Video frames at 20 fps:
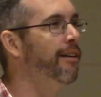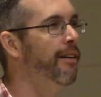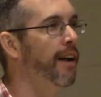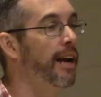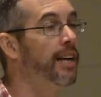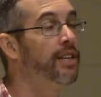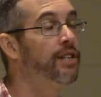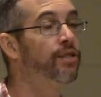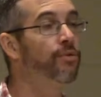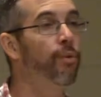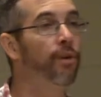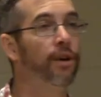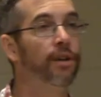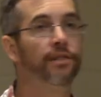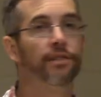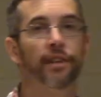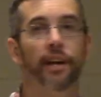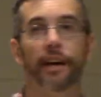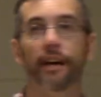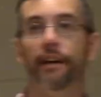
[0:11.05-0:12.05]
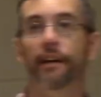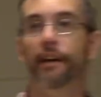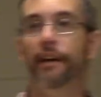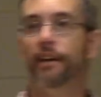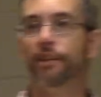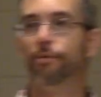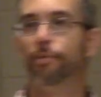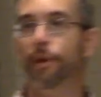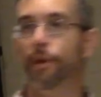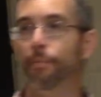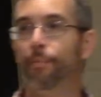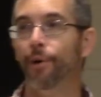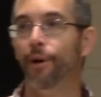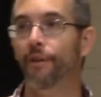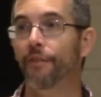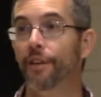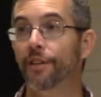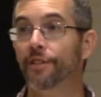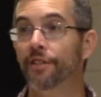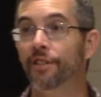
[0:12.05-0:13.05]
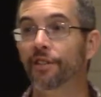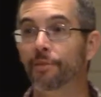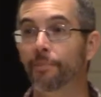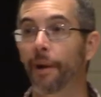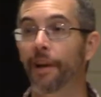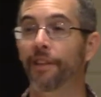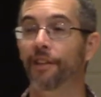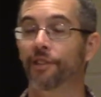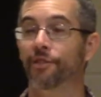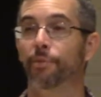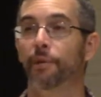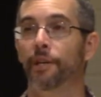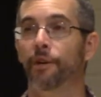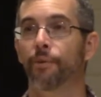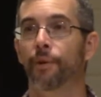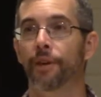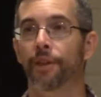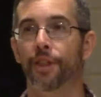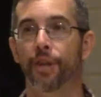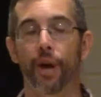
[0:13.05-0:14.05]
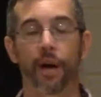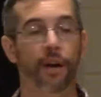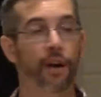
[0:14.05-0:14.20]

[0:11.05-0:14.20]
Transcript: And I just want to say it's been a privilege to spend this week with you.